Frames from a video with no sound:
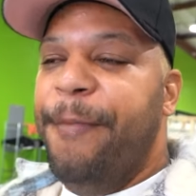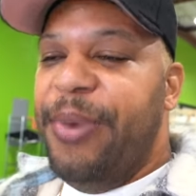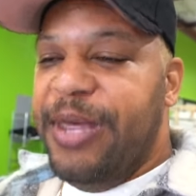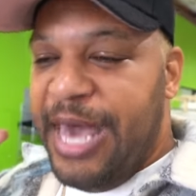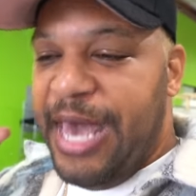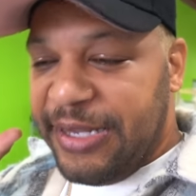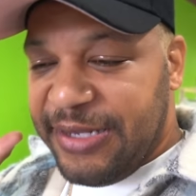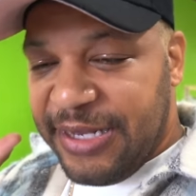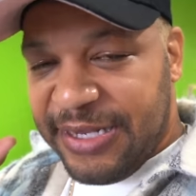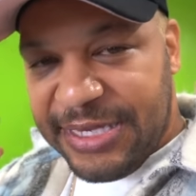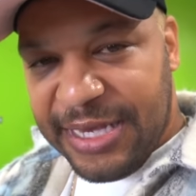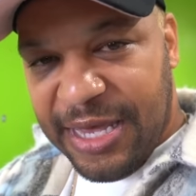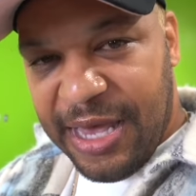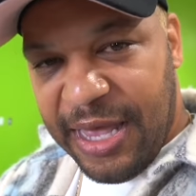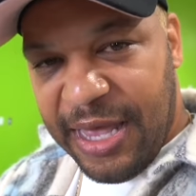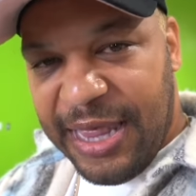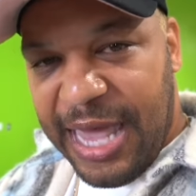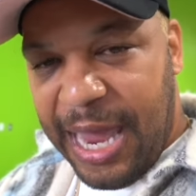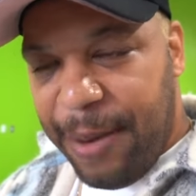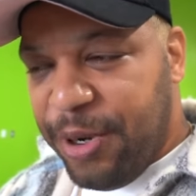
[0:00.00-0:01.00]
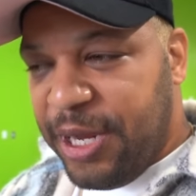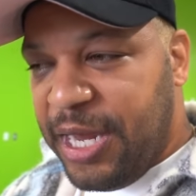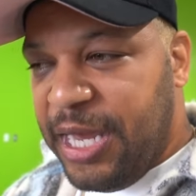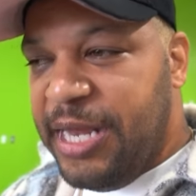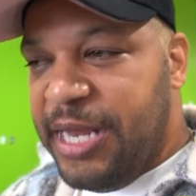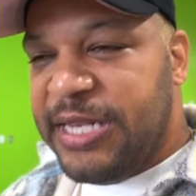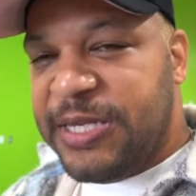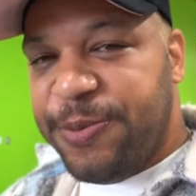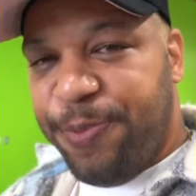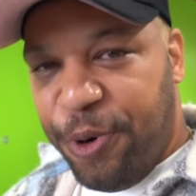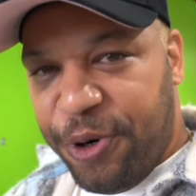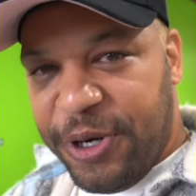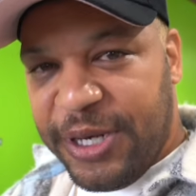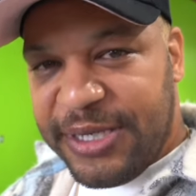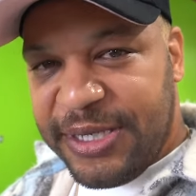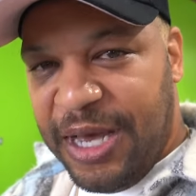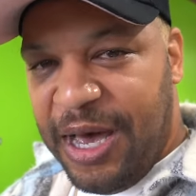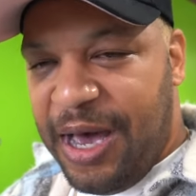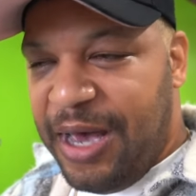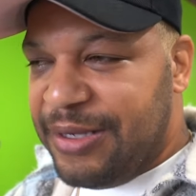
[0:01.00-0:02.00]
but it has a Lamborghini sport
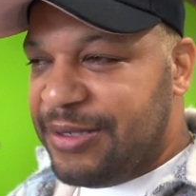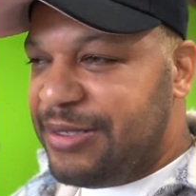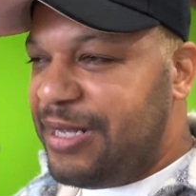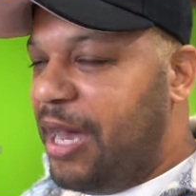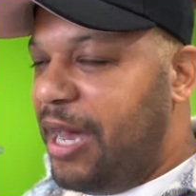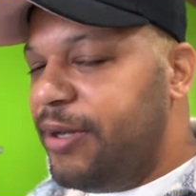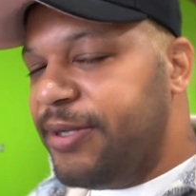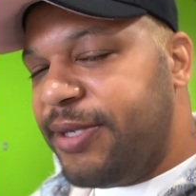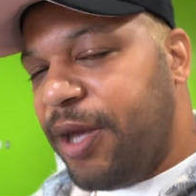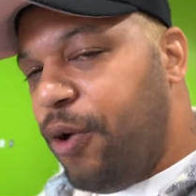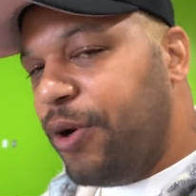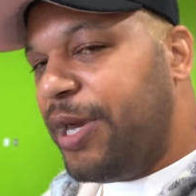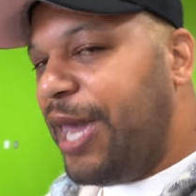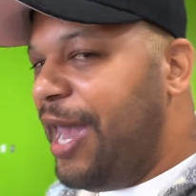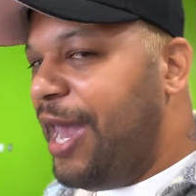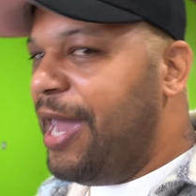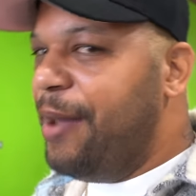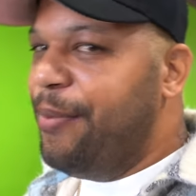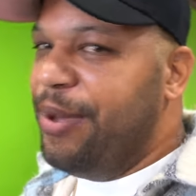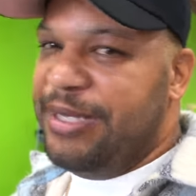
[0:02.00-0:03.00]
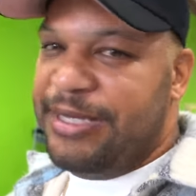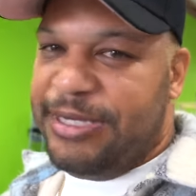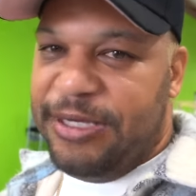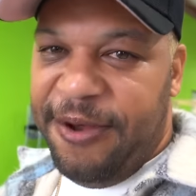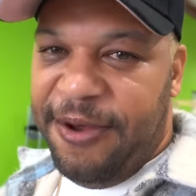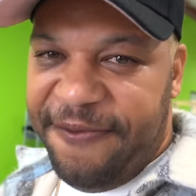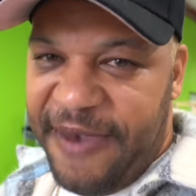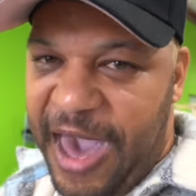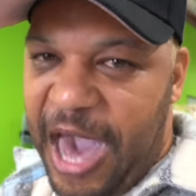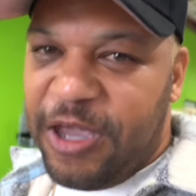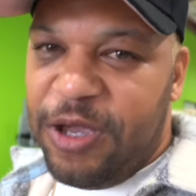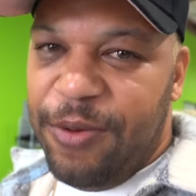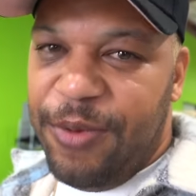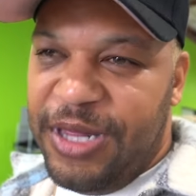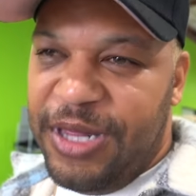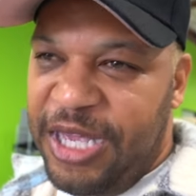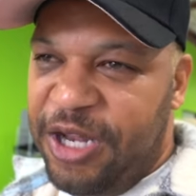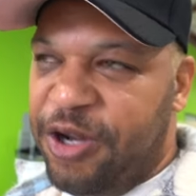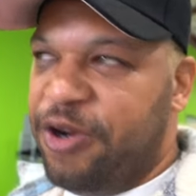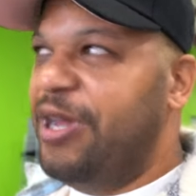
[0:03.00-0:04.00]
exhaust. Sounds okay, but it's still a vacuum
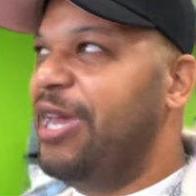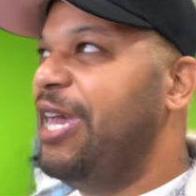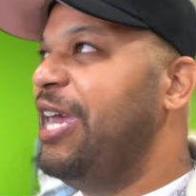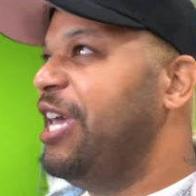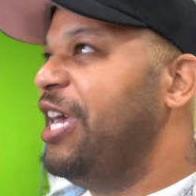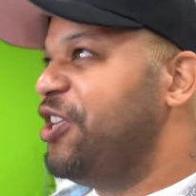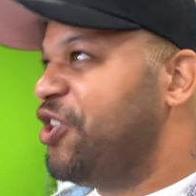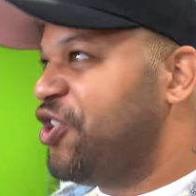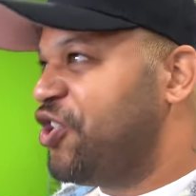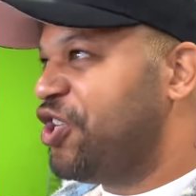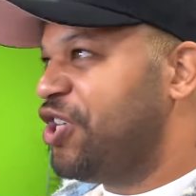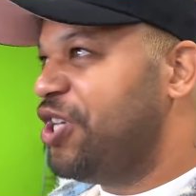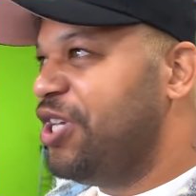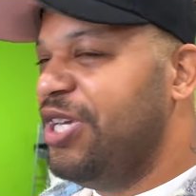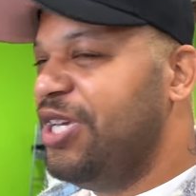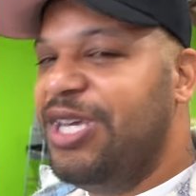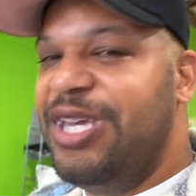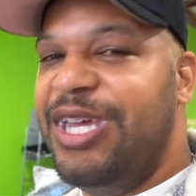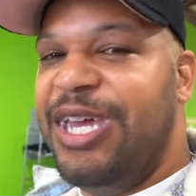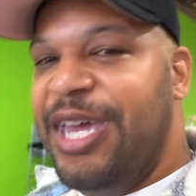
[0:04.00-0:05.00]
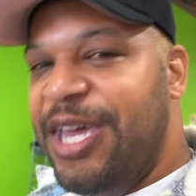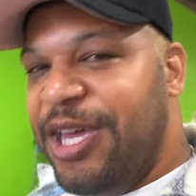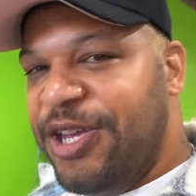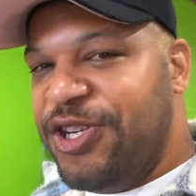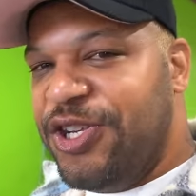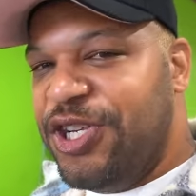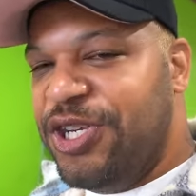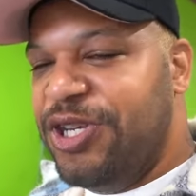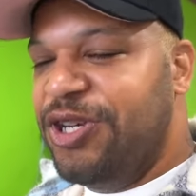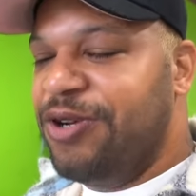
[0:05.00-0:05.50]
cleaner-ish,